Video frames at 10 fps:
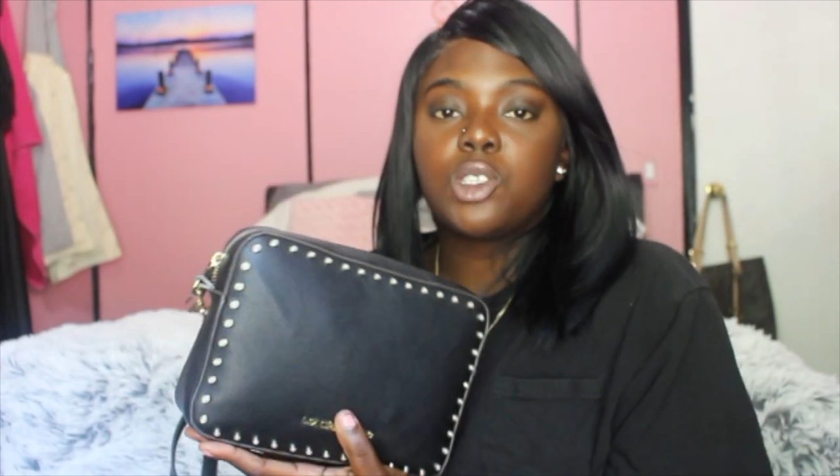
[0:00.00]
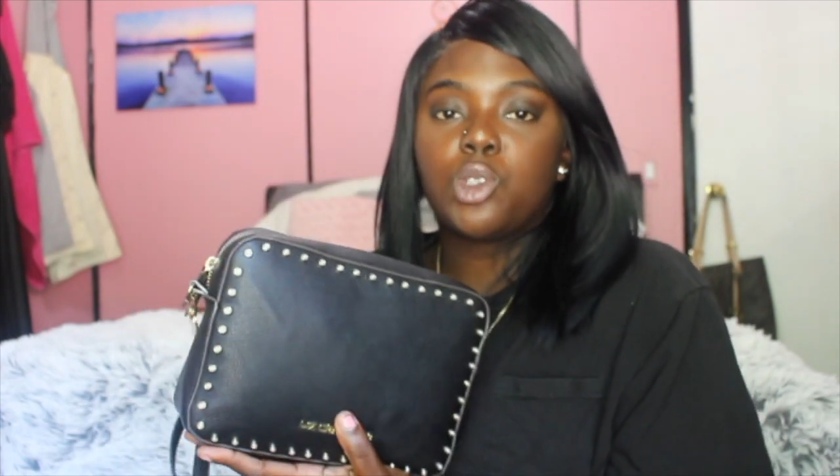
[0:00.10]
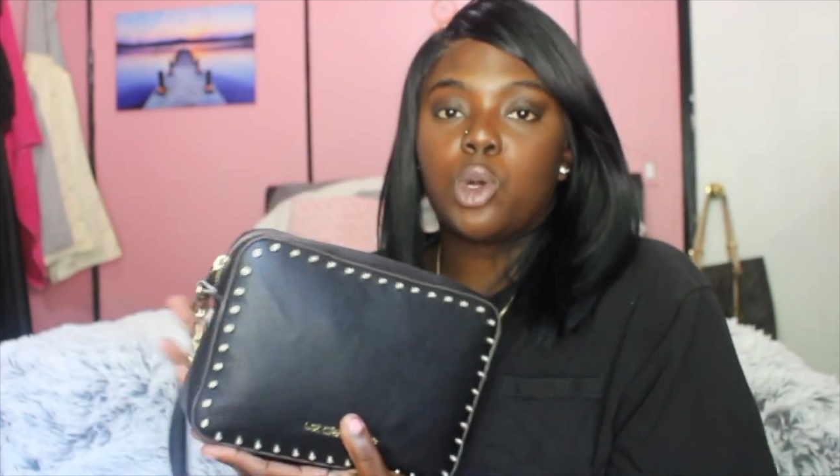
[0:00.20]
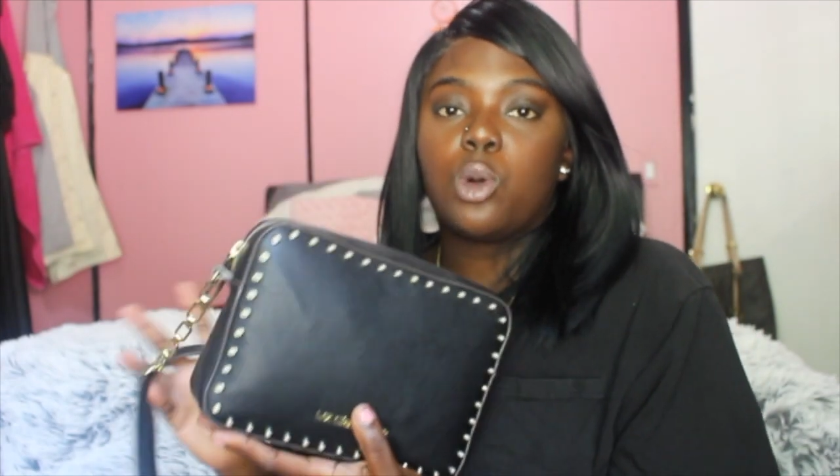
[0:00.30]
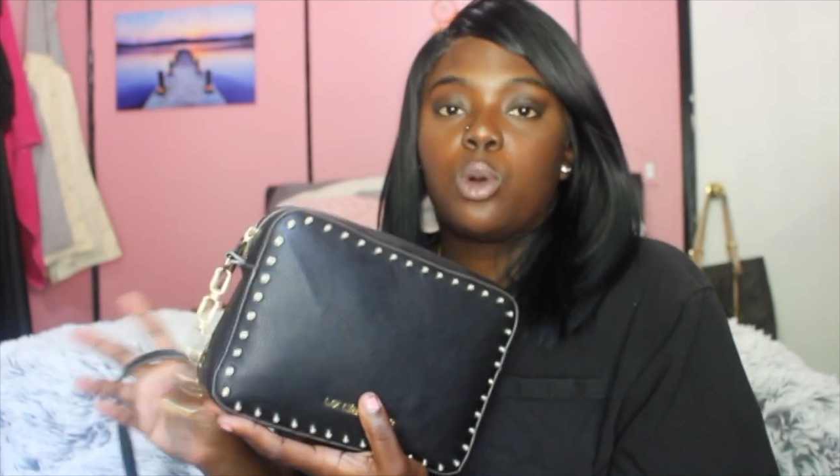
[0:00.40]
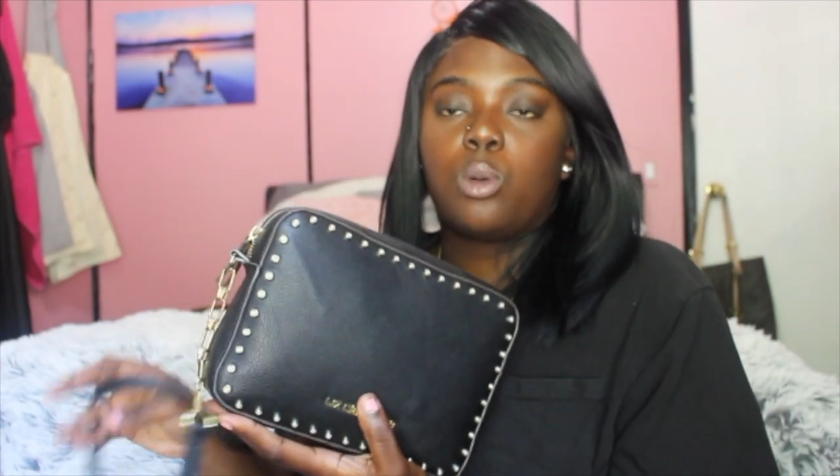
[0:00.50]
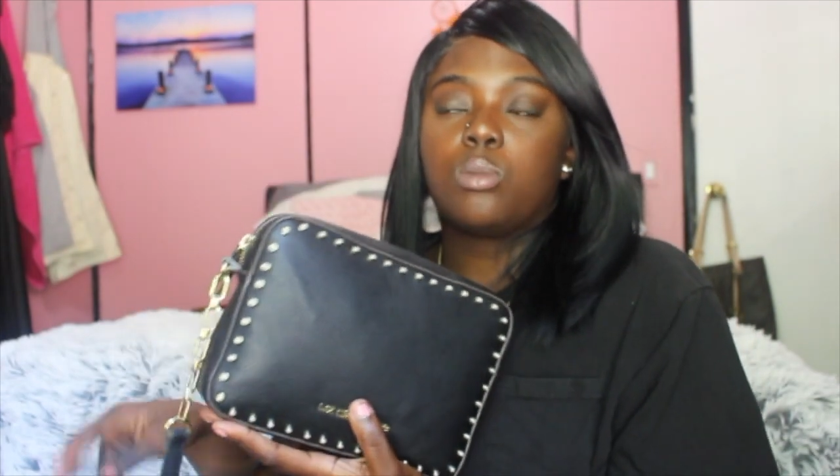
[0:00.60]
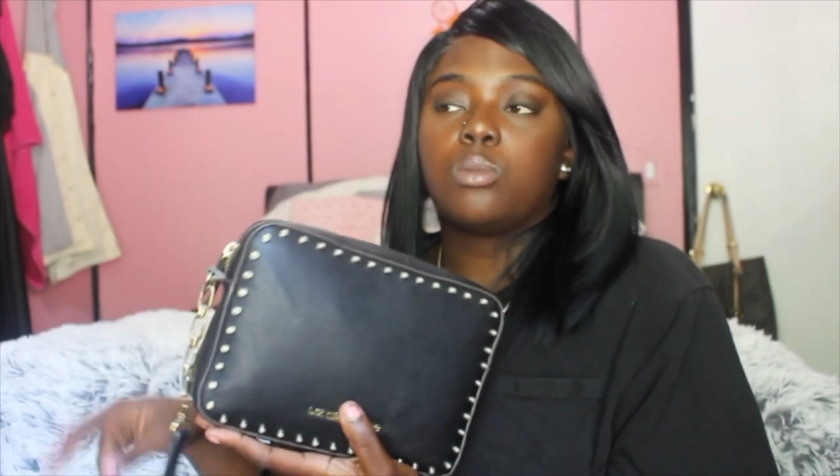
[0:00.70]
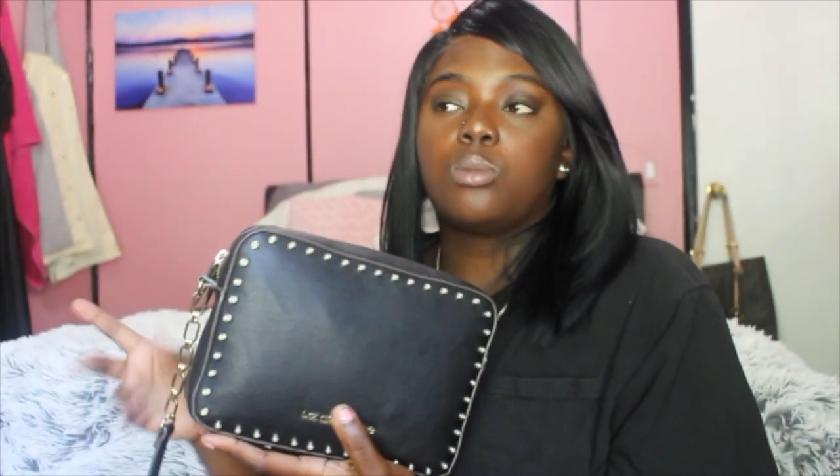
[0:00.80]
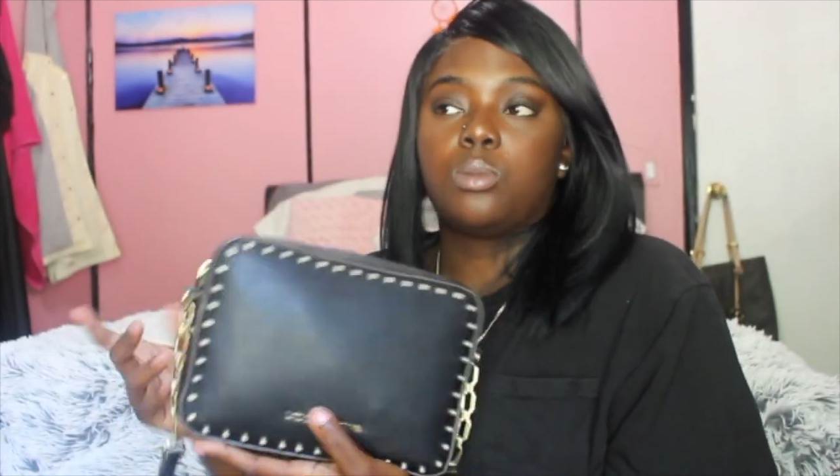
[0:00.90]

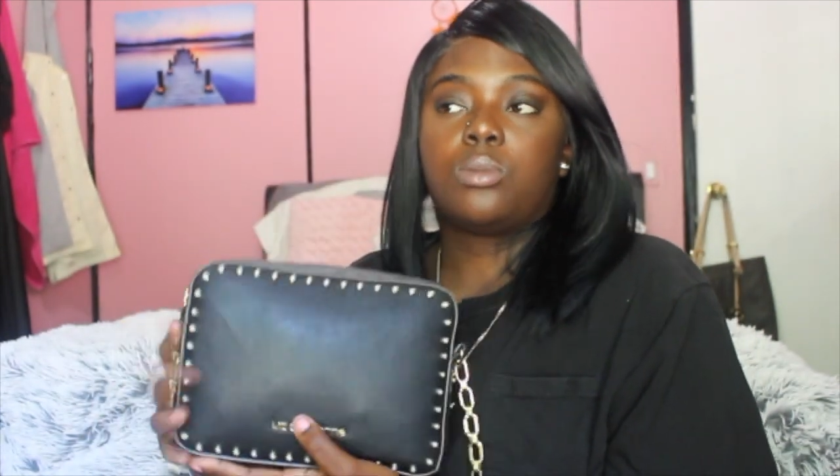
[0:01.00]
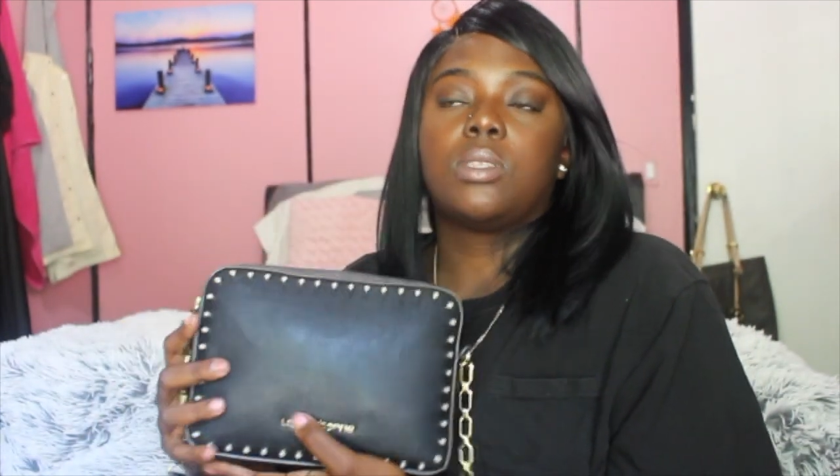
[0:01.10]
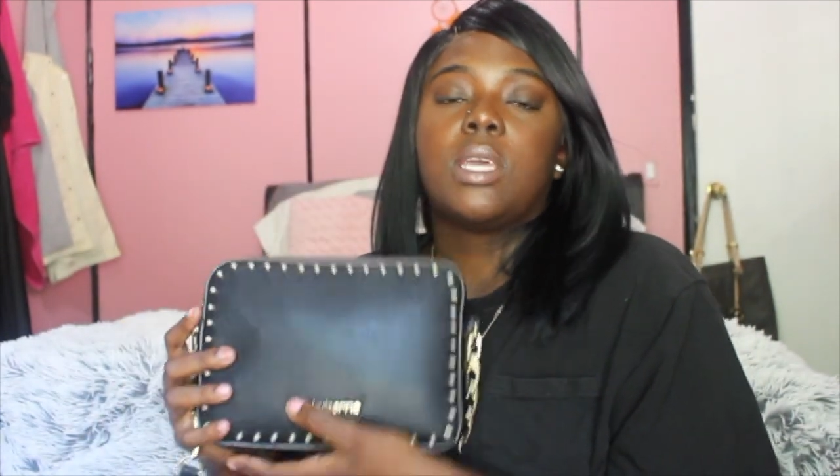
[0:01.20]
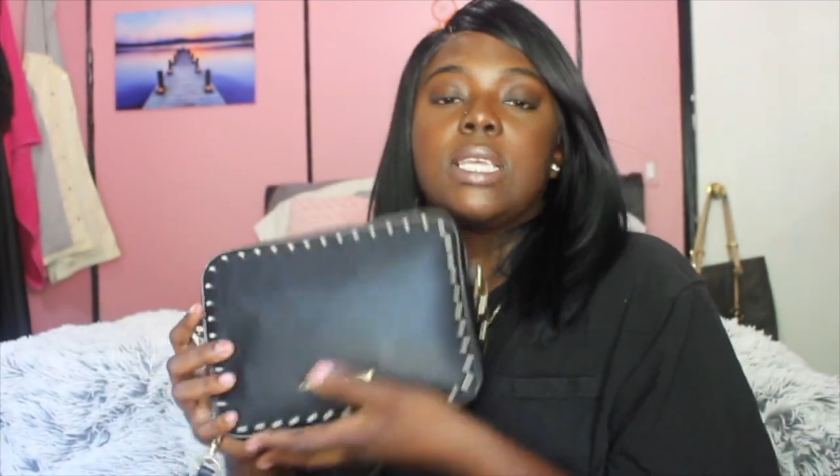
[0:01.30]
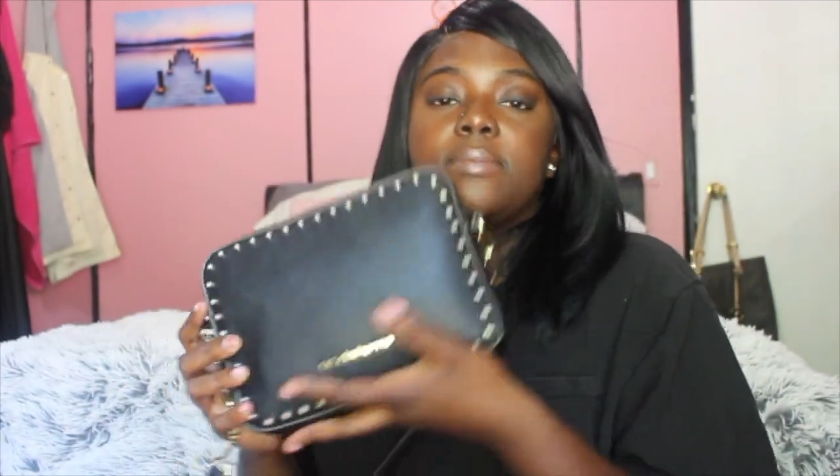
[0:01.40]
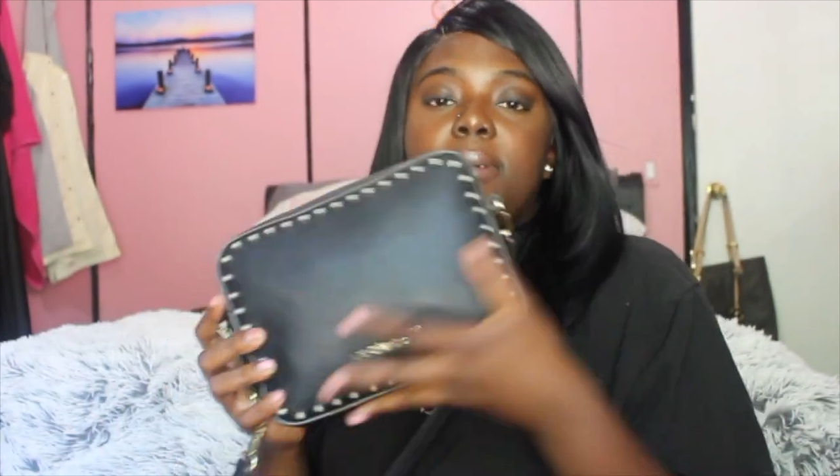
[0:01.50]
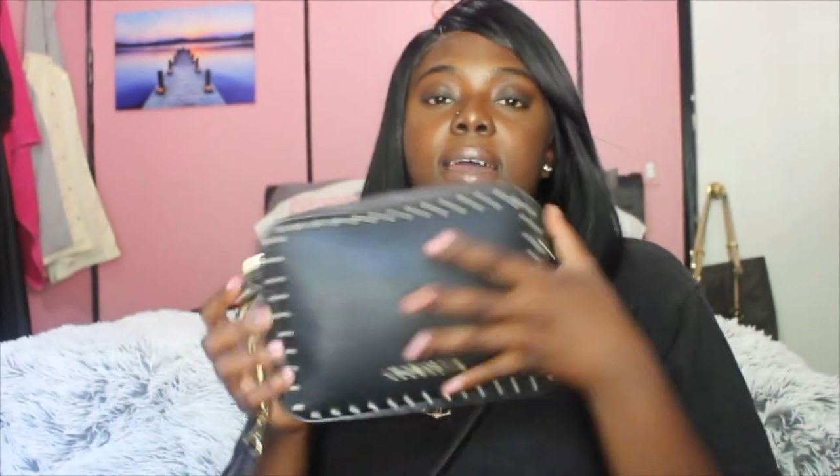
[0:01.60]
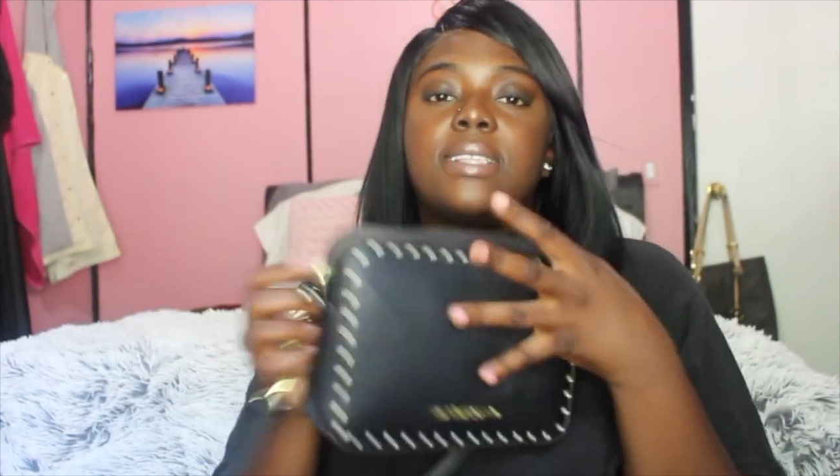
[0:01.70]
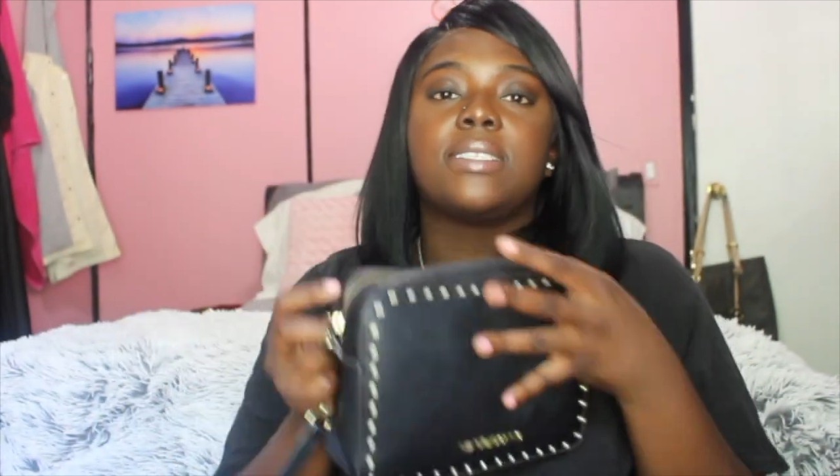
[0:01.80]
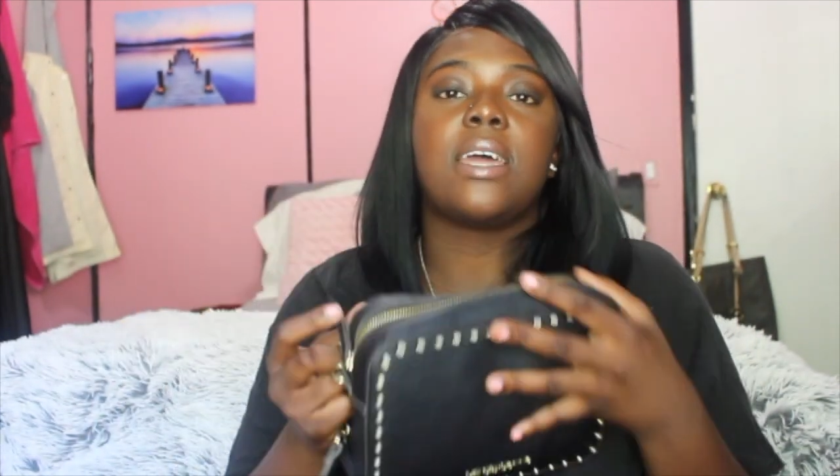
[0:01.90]
so it's
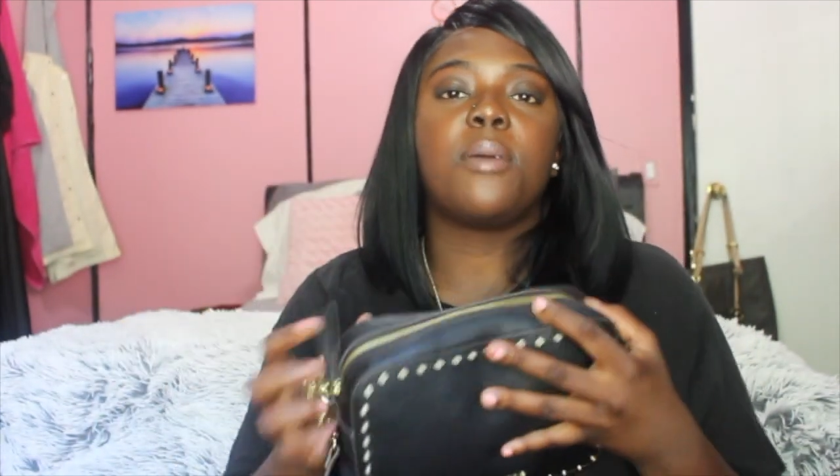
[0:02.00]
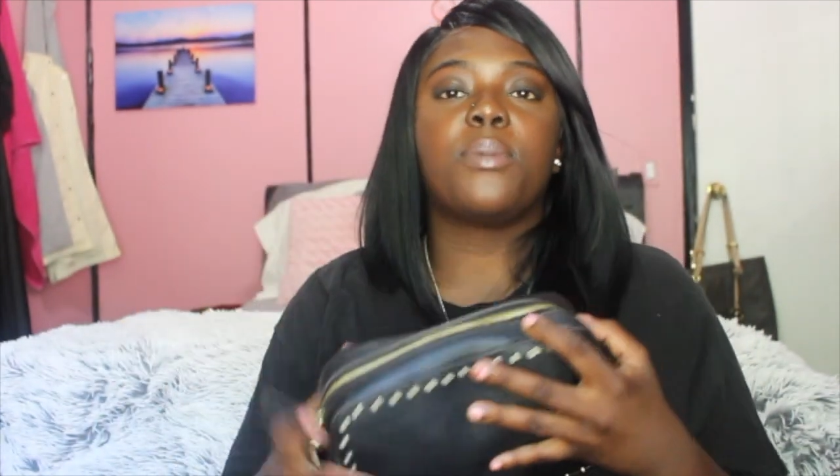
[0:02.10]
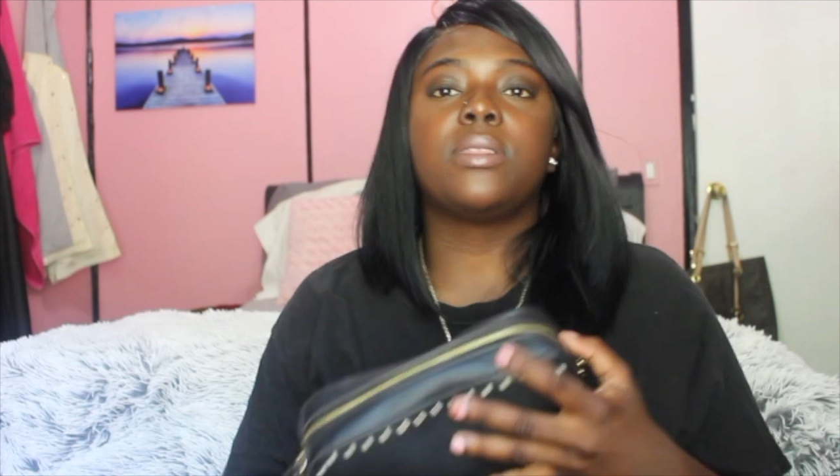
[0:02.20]
mine now.